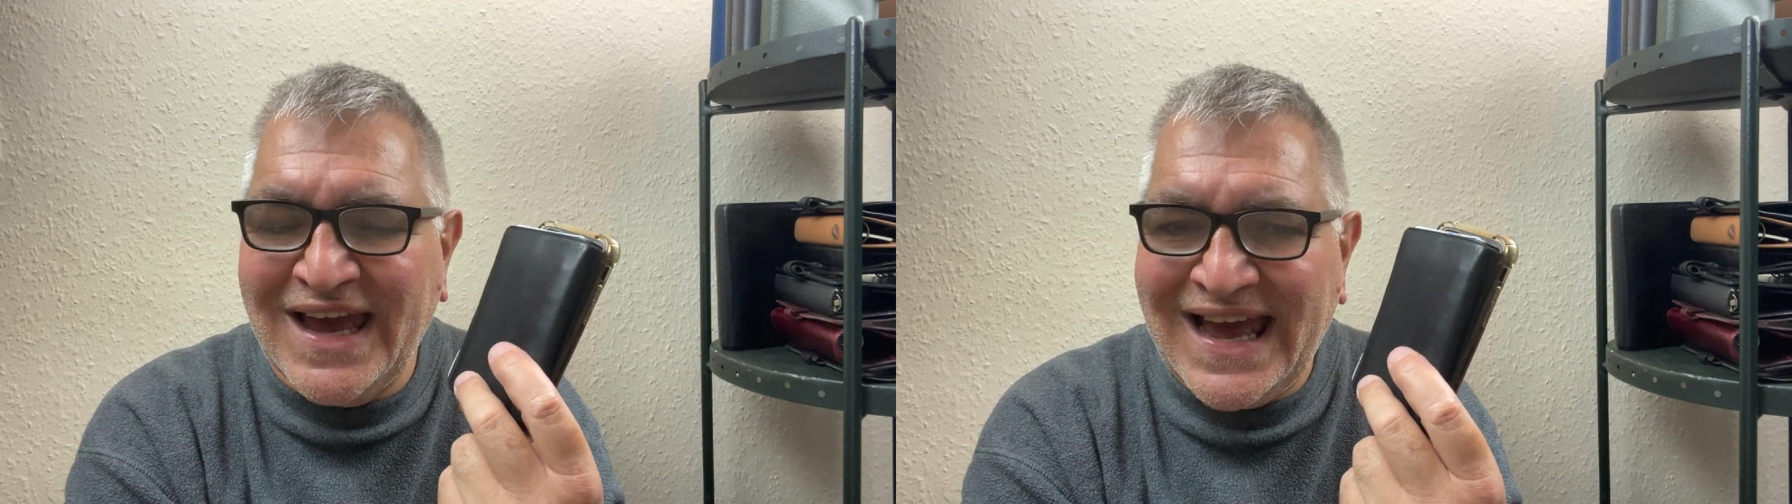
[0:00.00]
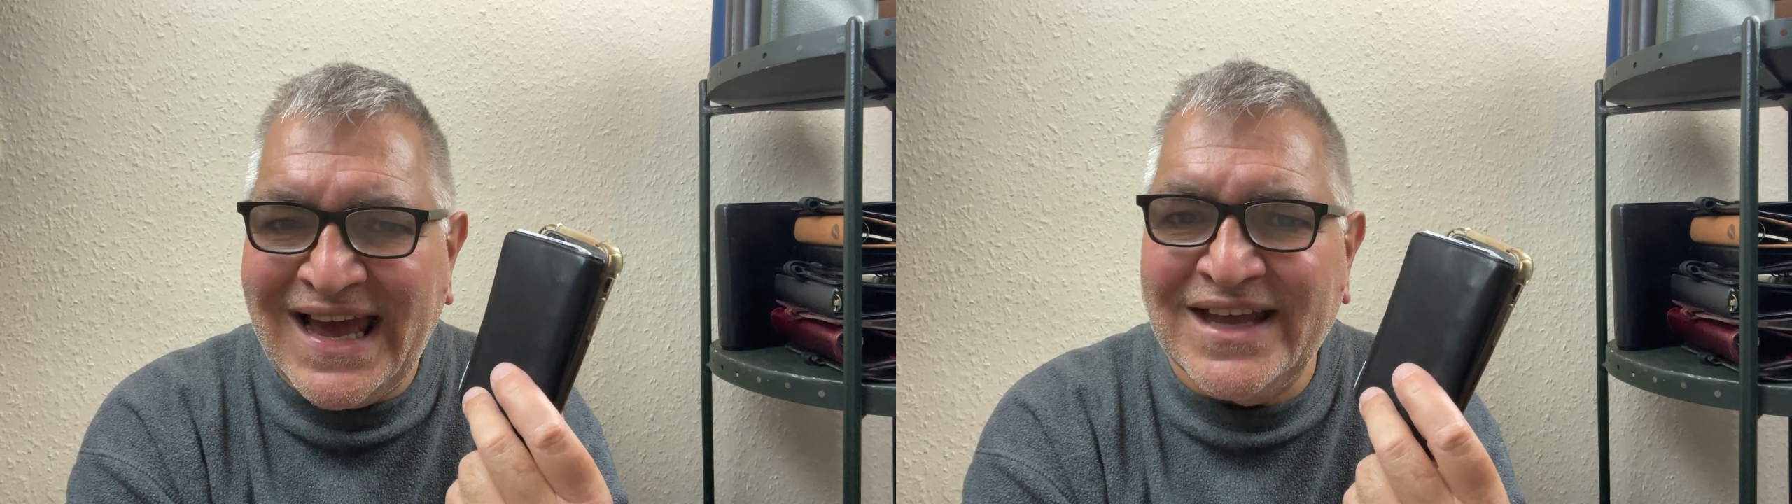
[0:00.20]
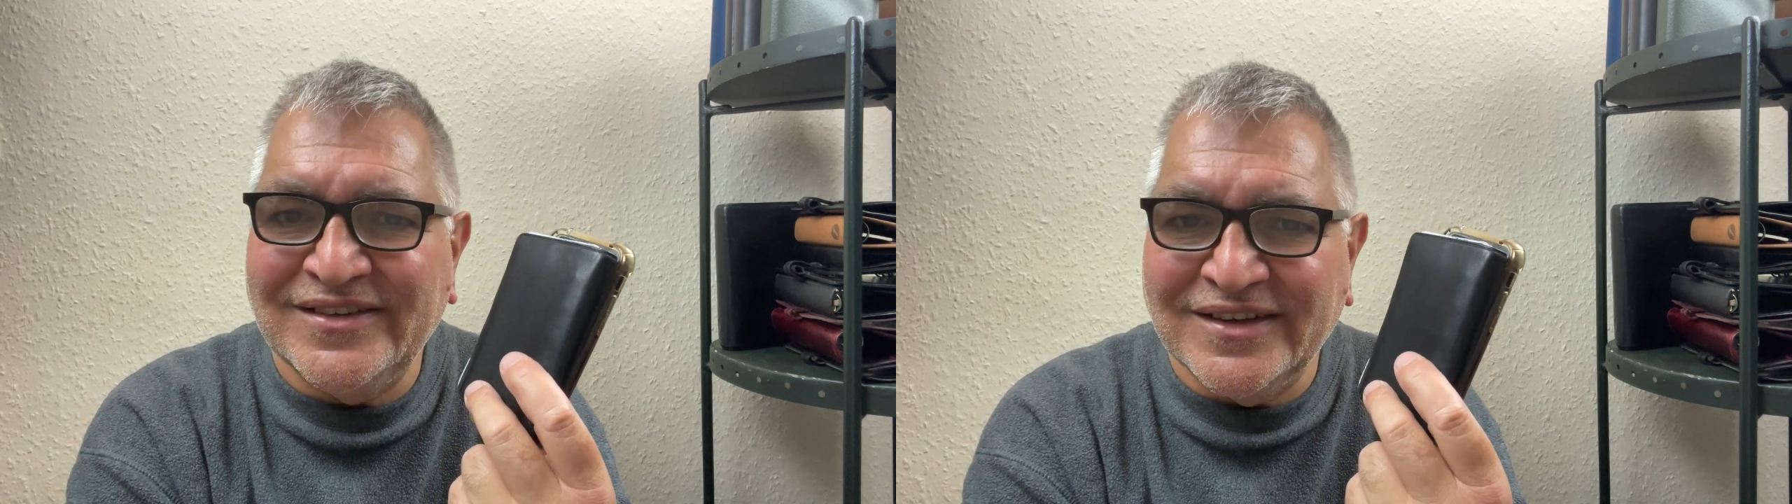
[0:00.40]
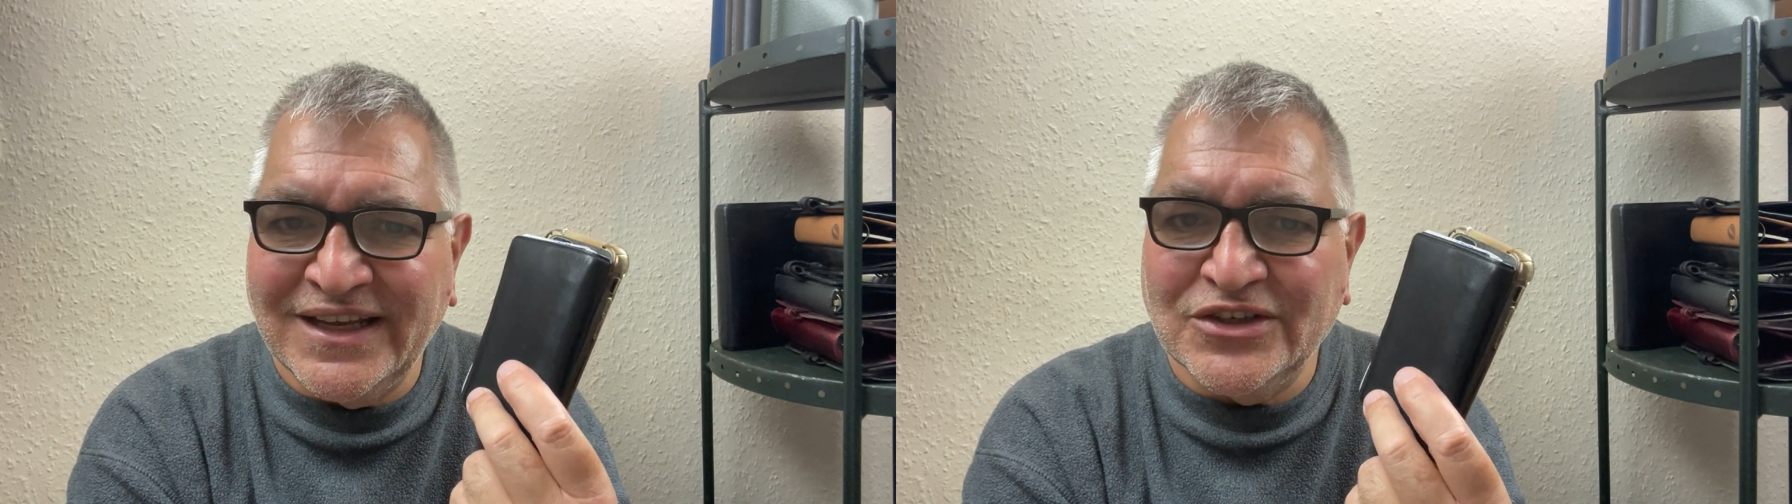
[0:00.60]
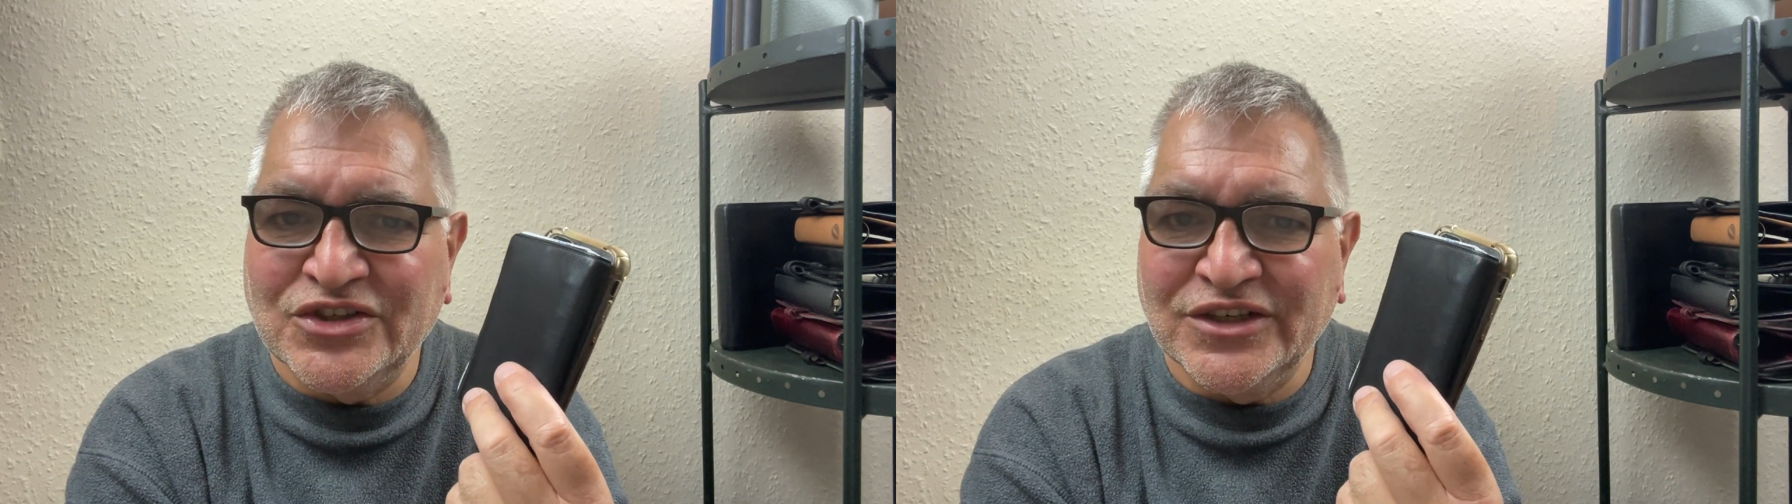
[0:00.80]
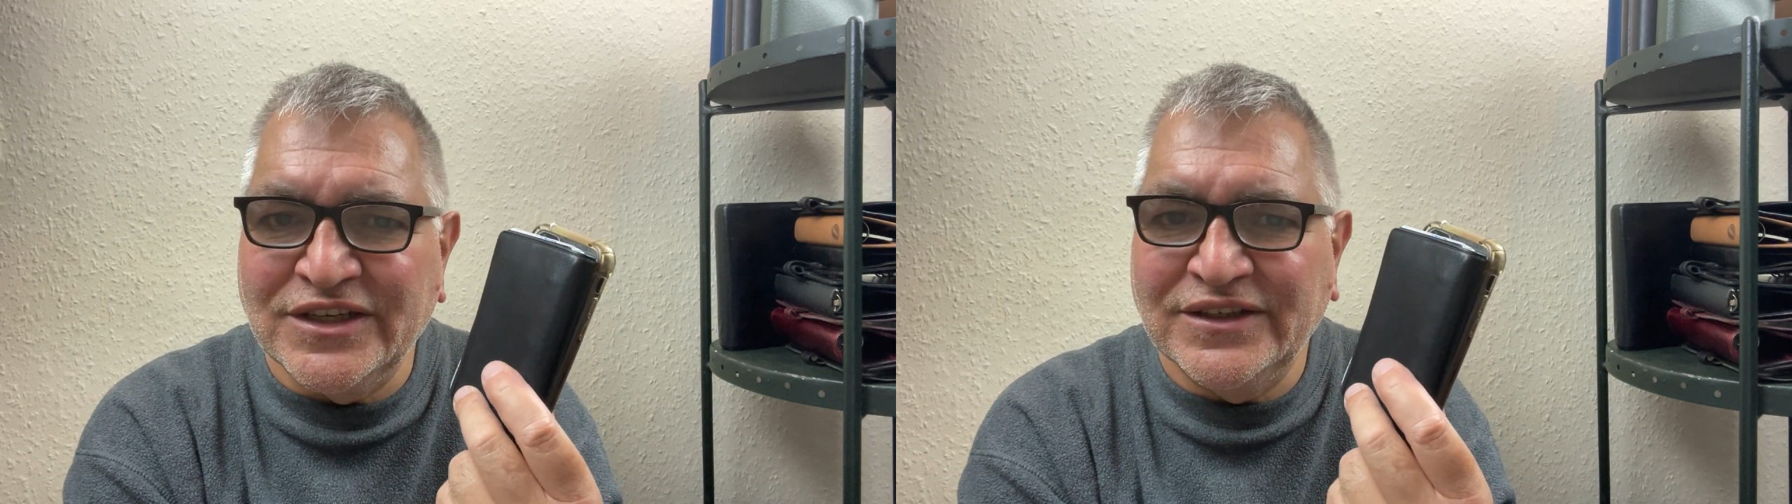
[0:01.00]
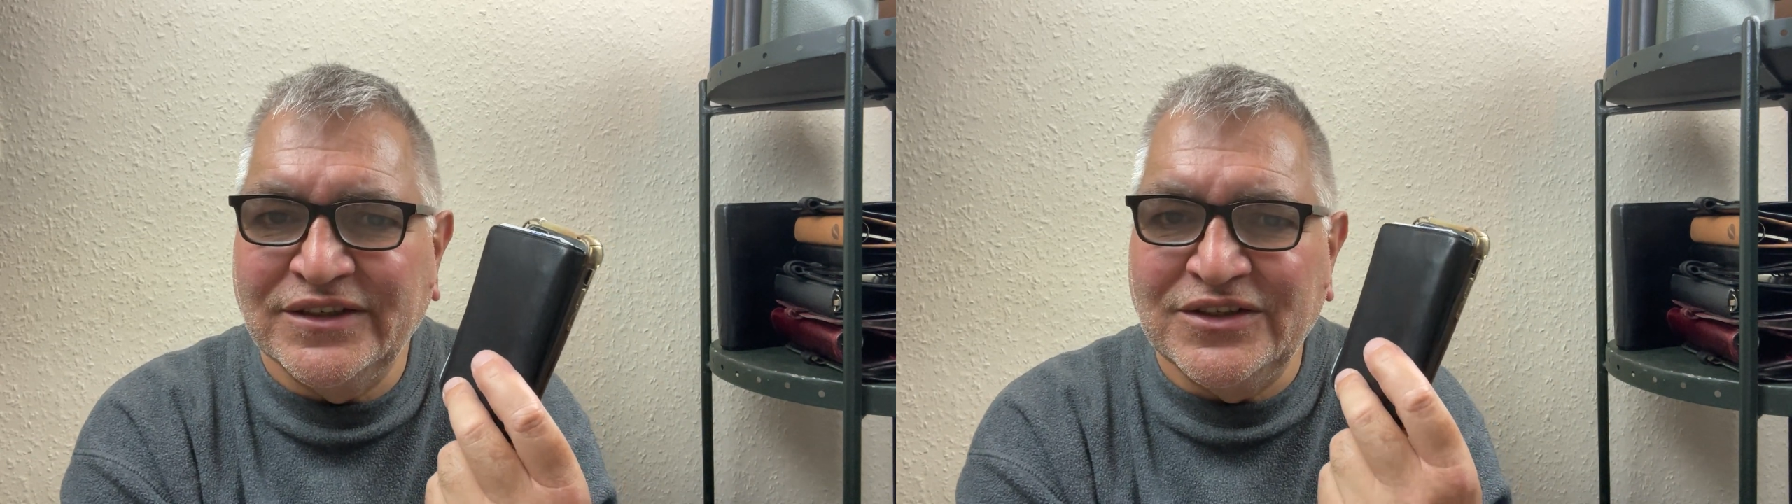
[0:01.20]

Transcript: add an entry,